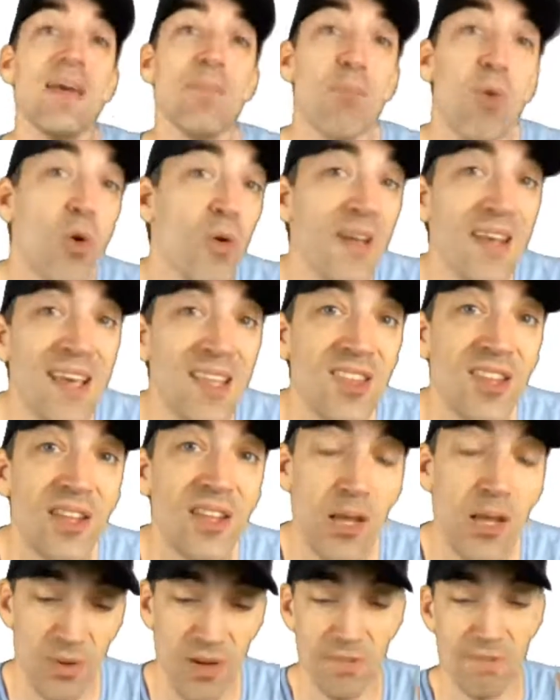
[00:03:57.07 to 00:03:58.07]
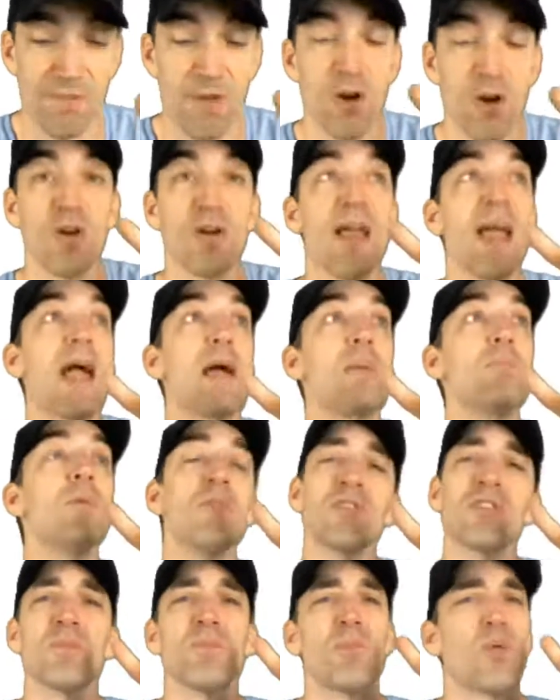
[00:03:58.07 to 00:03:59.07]
more easily referred, and
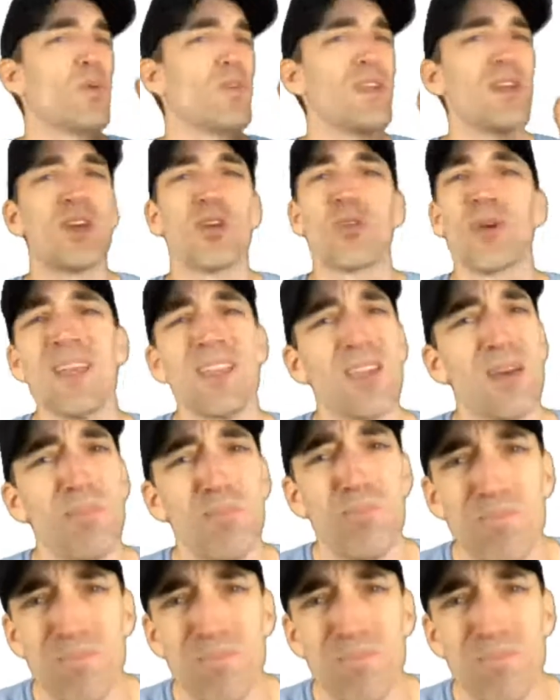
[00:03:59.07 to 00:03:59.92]
most importantly, creates a